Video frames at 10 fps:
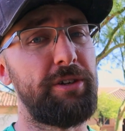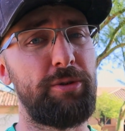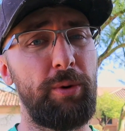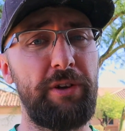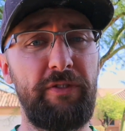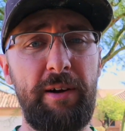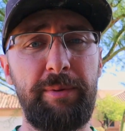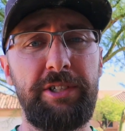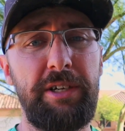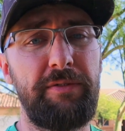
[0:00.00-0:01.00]
to
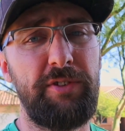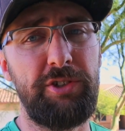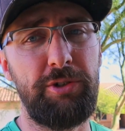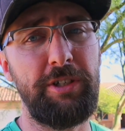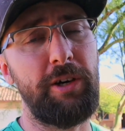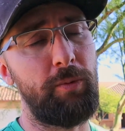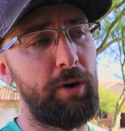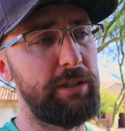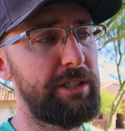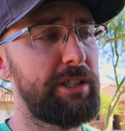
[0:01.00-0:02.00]
25% of the tree at
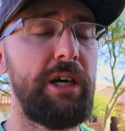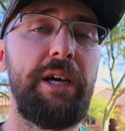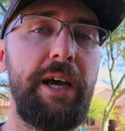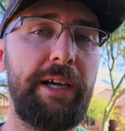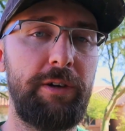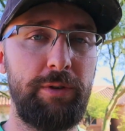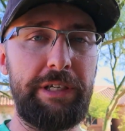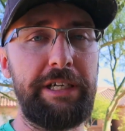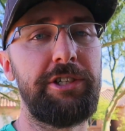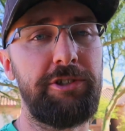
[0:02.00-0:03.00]
once. It can
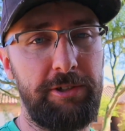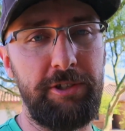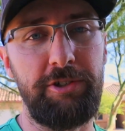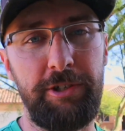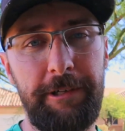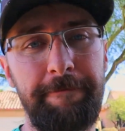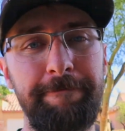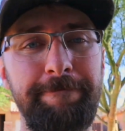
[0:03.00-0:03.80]
really injure the tree.